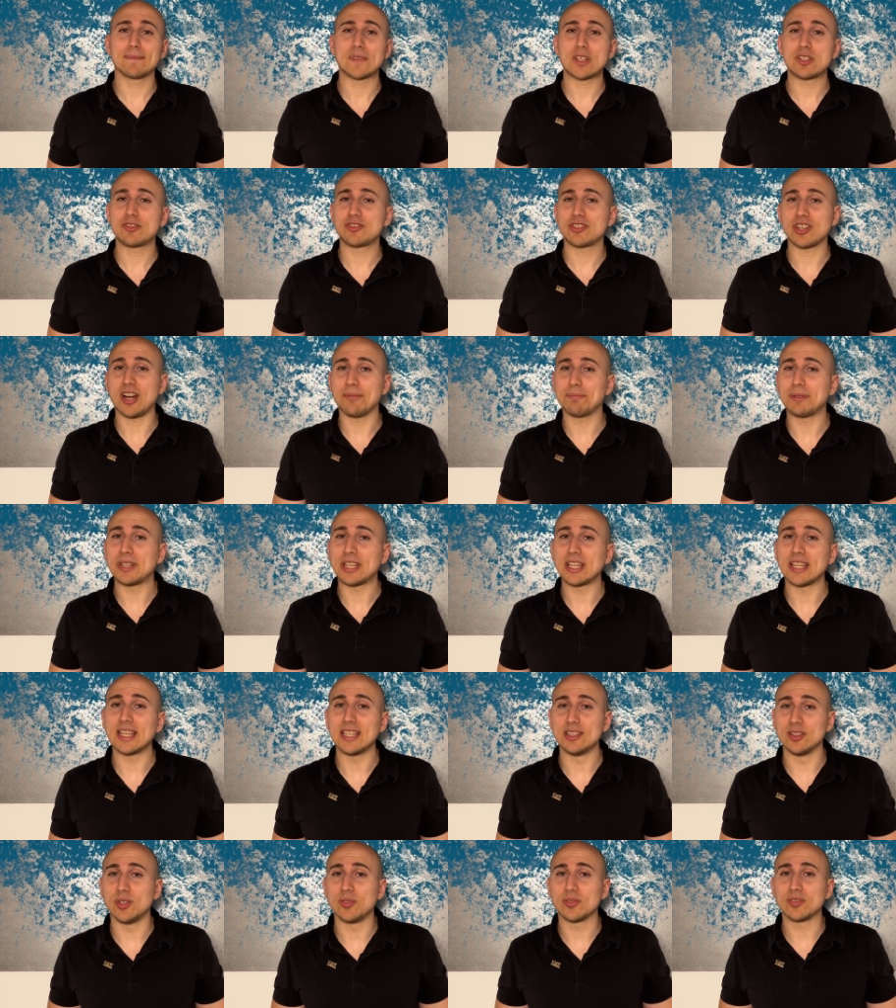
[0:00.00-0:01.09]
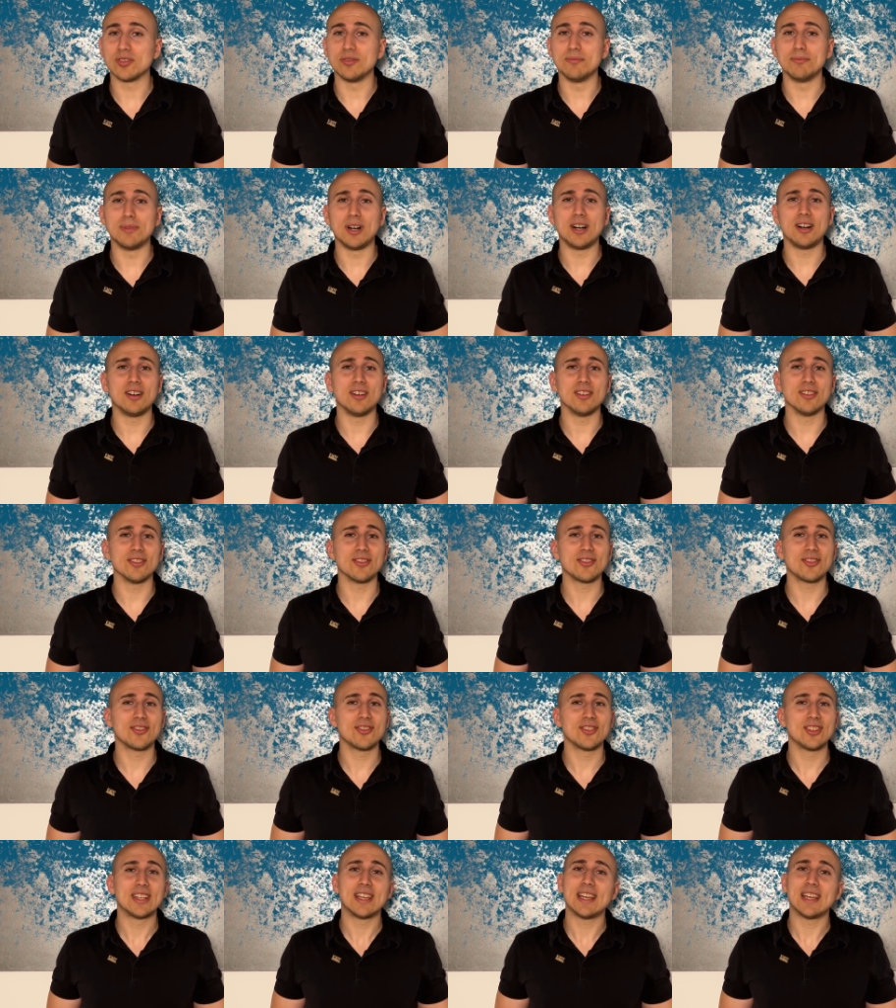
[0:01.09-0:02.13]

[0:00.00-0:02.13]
shopping in local malls,